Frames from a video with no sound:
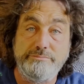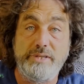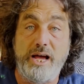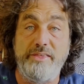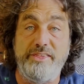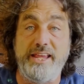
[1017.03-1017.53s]

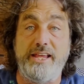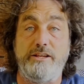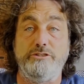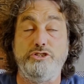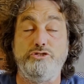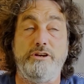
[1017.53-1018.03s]
I
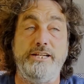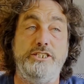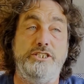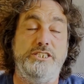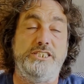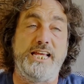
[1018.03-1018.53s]
think stay
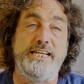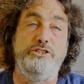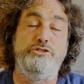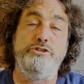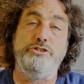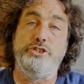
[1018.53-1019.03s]
stay
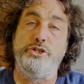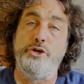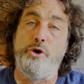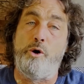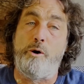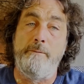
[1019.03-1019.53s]
true to
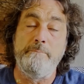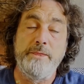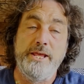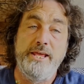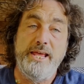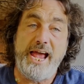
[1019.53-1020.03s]
your
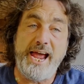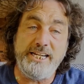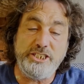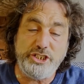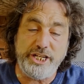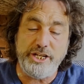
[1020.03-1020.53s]

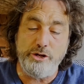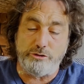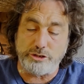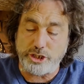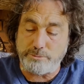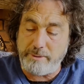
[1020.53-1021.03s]
energy,
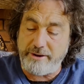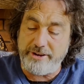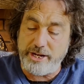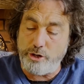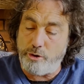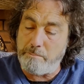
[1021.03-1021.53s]
your
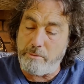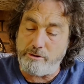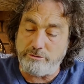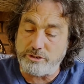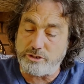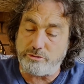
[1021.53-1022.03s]
spirit, your
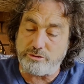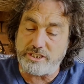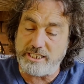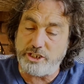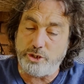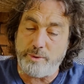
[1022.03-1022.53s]
moral sort of
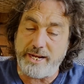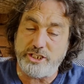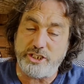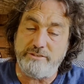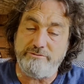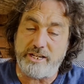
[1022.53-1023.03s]

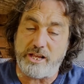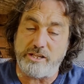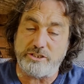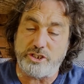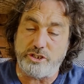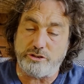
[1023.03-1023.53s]
situation in
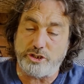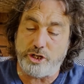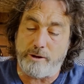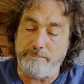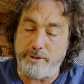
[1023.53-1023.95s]
regards to your job and